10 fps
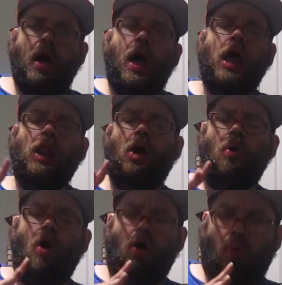
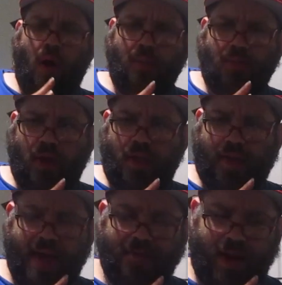Hello and welcome to another
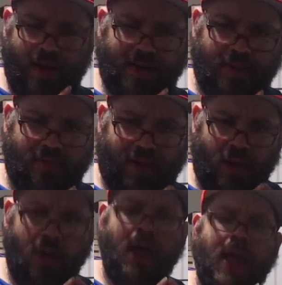Caffeinated Entertainment video.